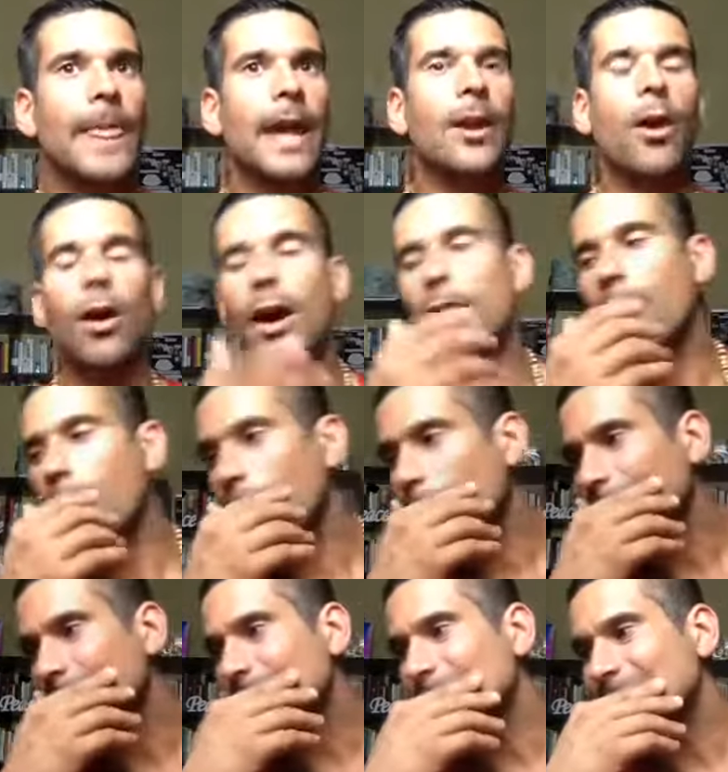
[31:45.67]
And I
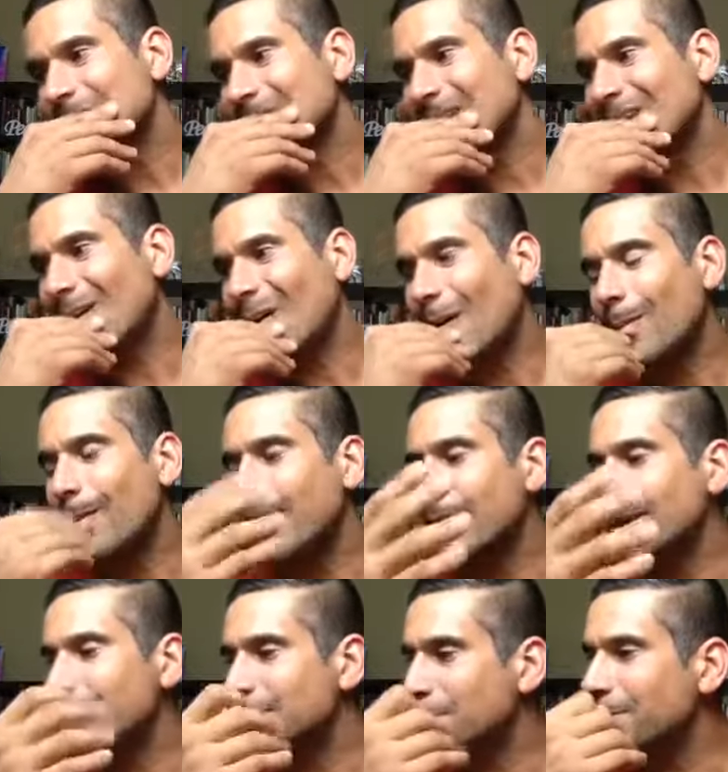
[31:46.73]
sort of said,
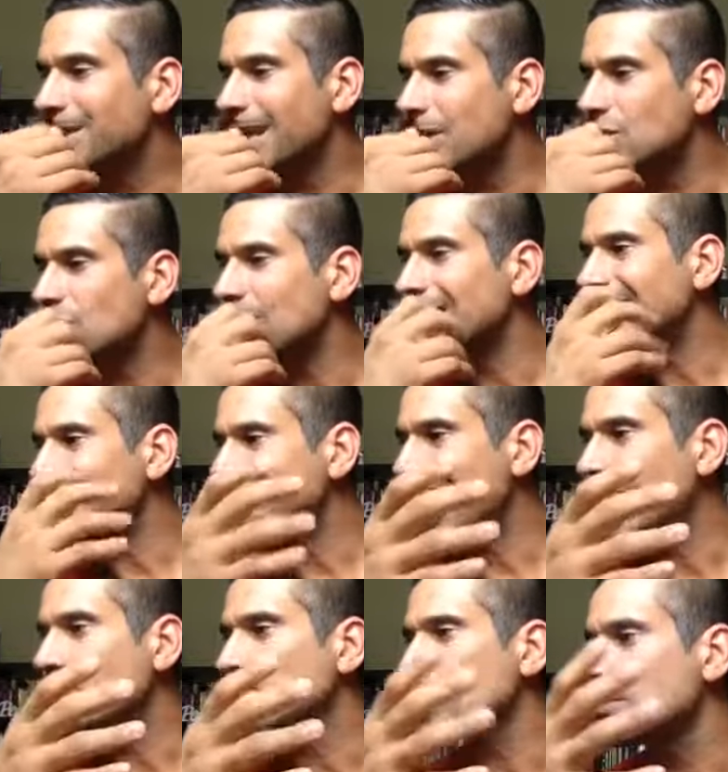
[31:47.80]
is potentially
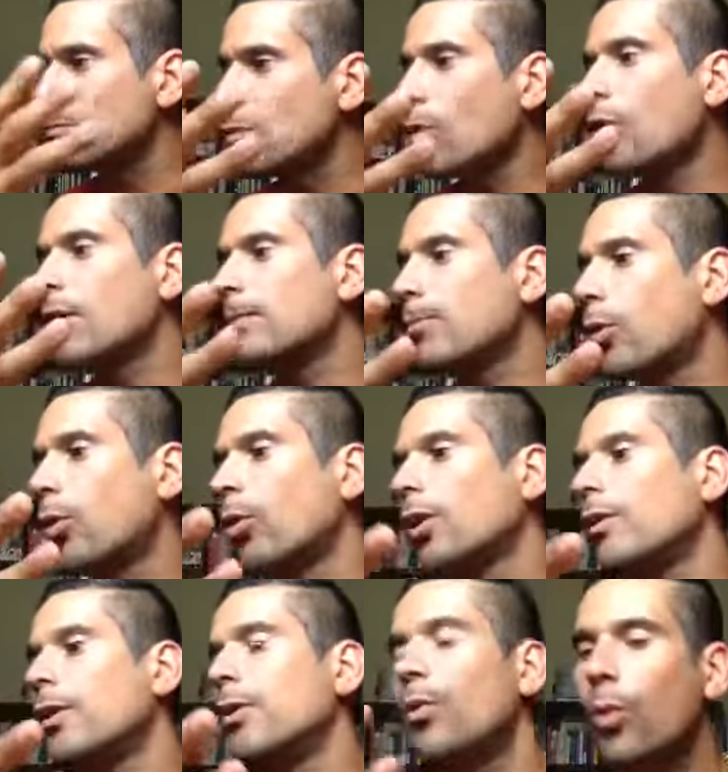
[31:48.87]
intention more
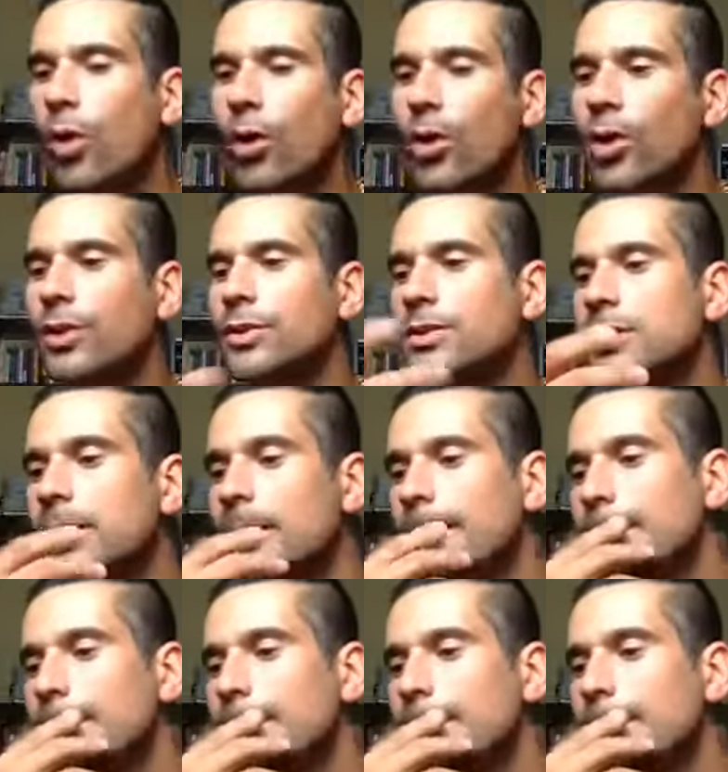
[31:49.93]
important than words?